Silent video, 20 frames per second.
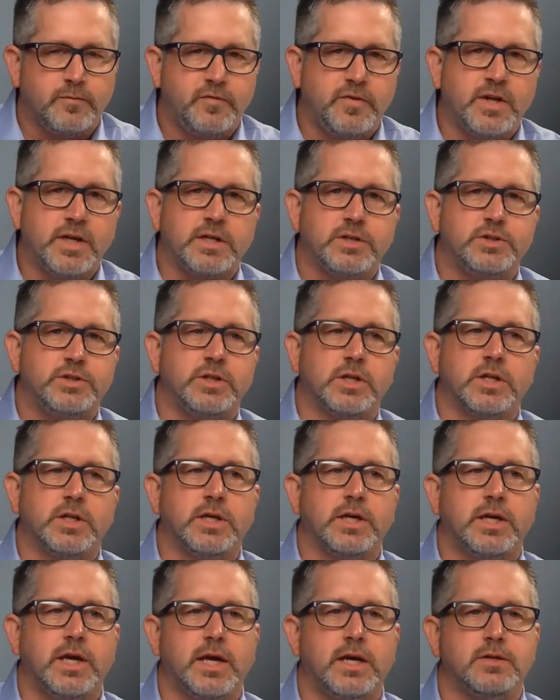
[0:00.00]
Finning
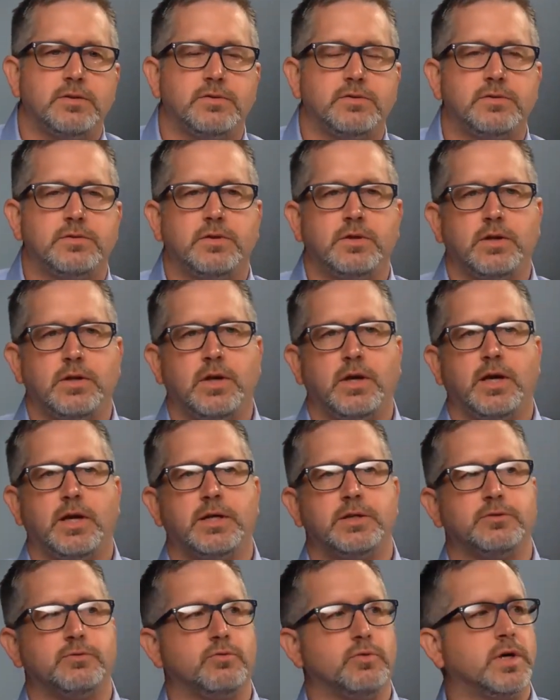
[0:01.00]
Chile has
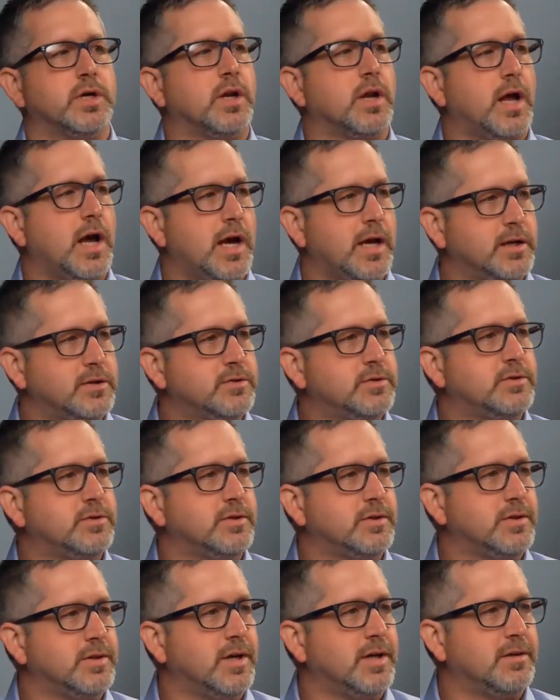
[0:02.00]
realized
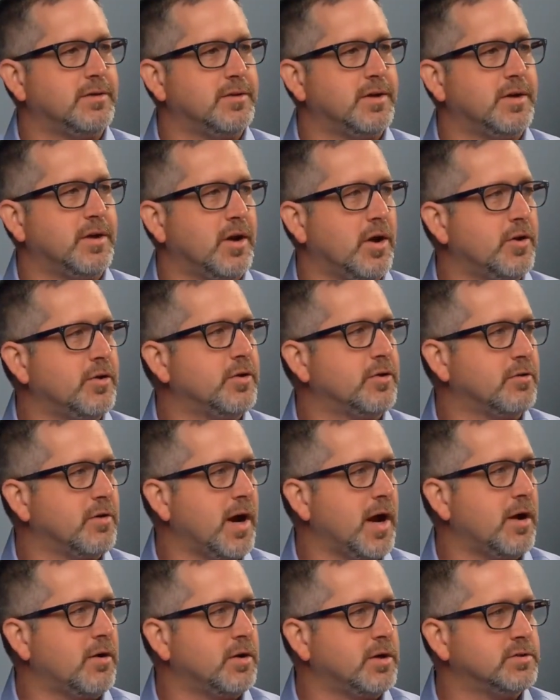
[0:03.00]
that
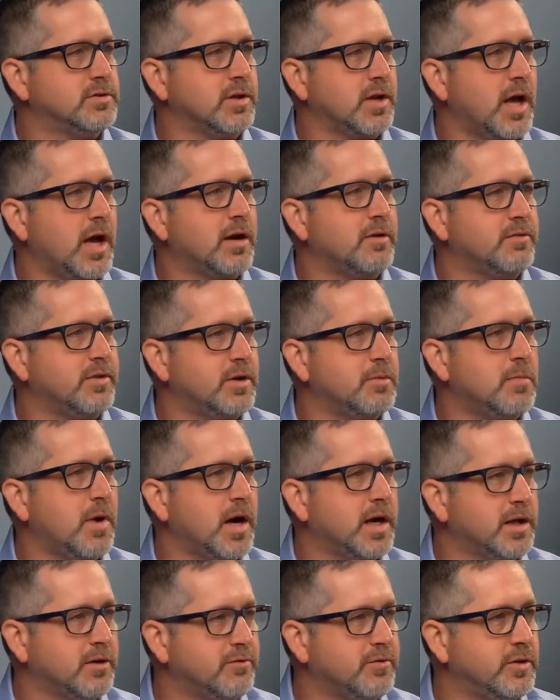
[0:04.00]
underground is a lot of their
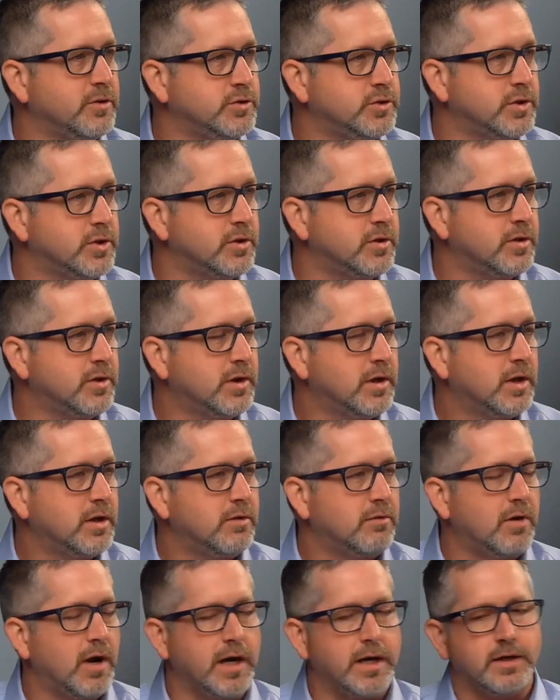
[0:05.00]
mining future,
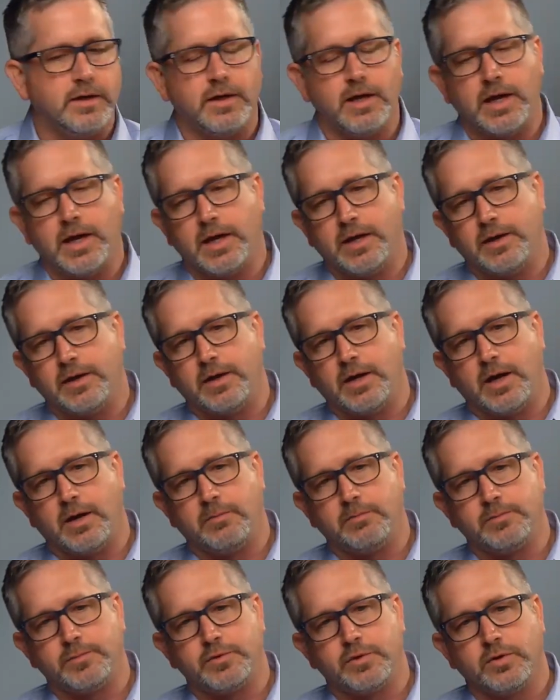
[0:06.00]
right? And
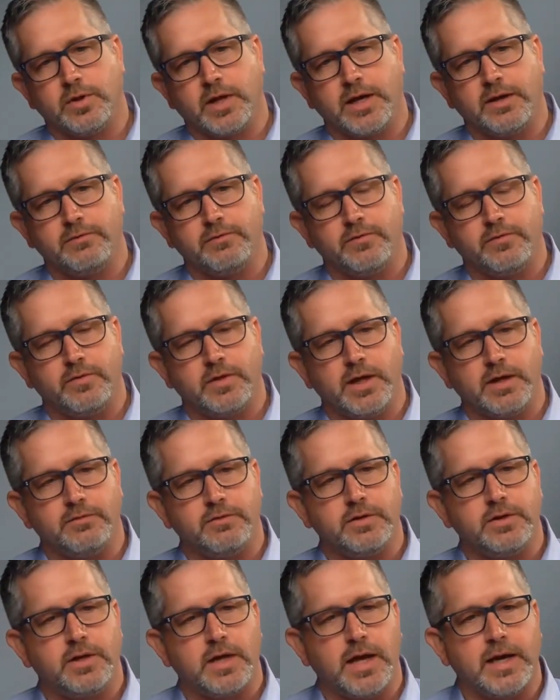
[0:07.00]
so
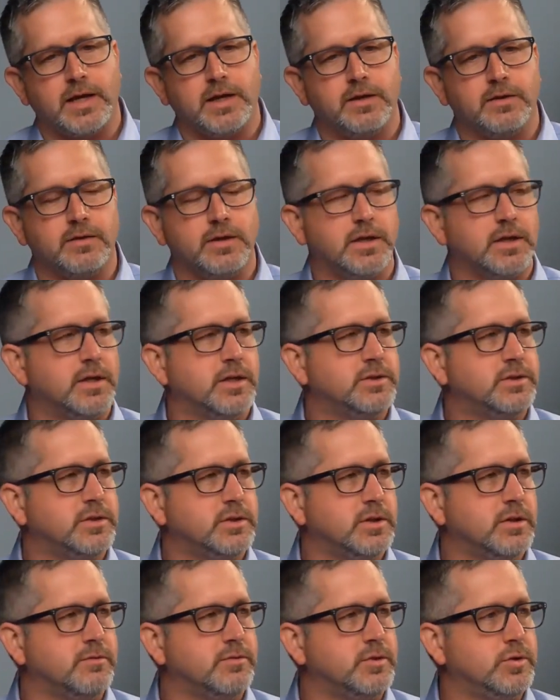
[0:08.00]
they've taken the
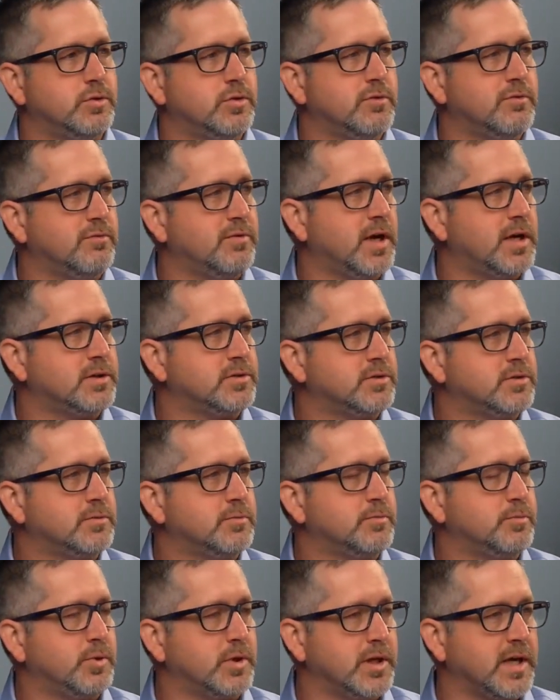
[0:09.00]
initiative to invest
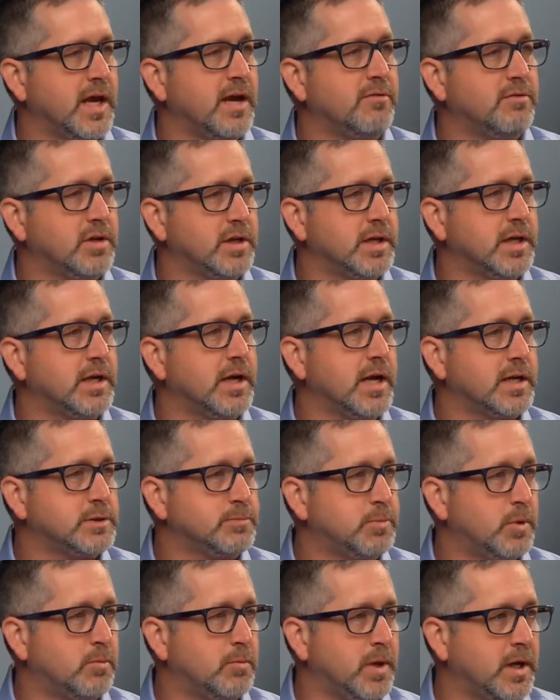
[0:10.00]
pretty heavily in
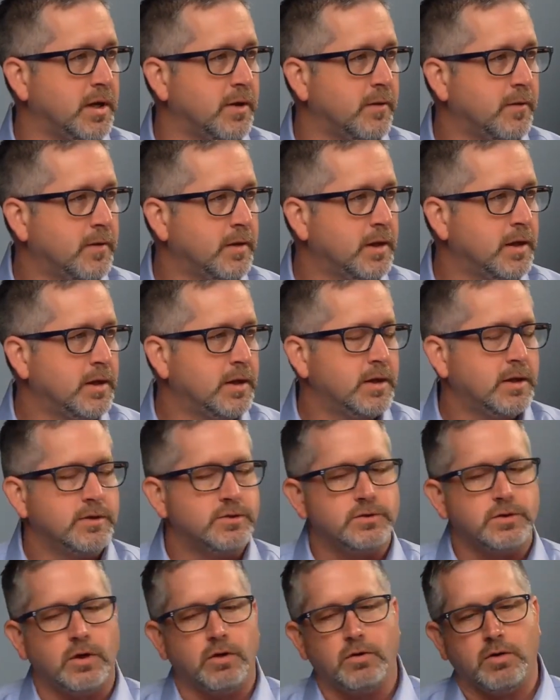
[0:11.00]
ExpoMin.
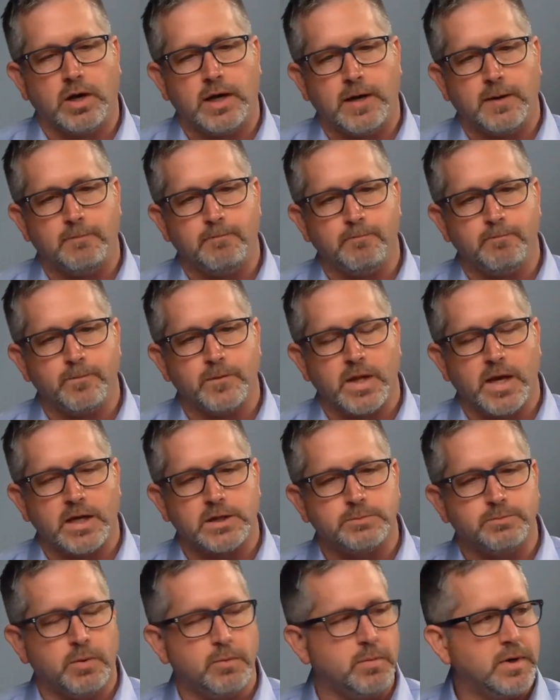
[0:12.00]
So
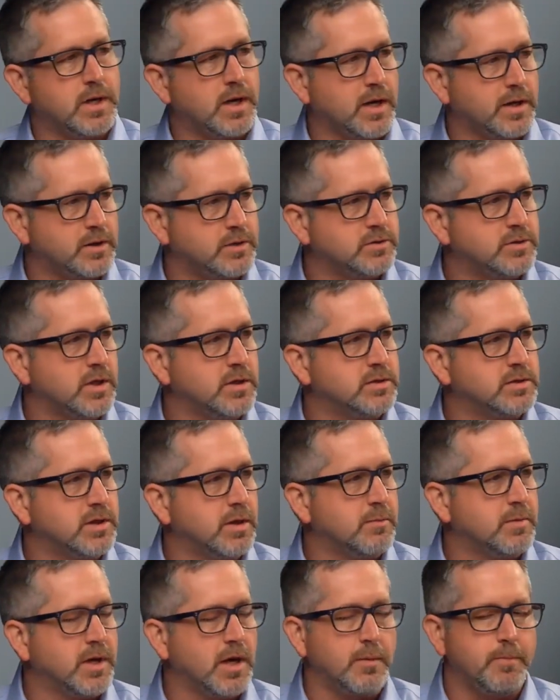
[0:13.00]
ExpoMin, like you said, is
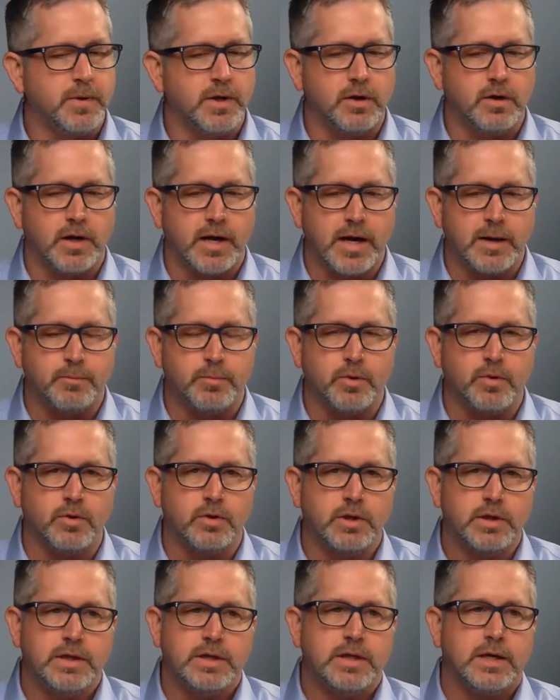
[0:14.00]
coming up here in
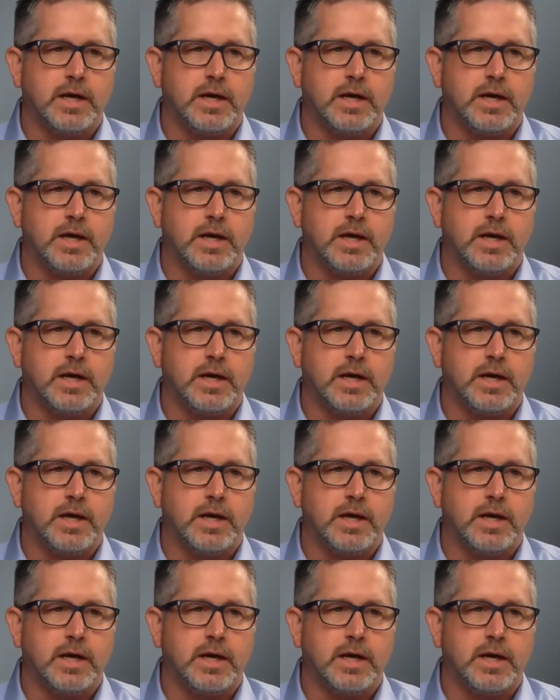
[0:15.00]
April.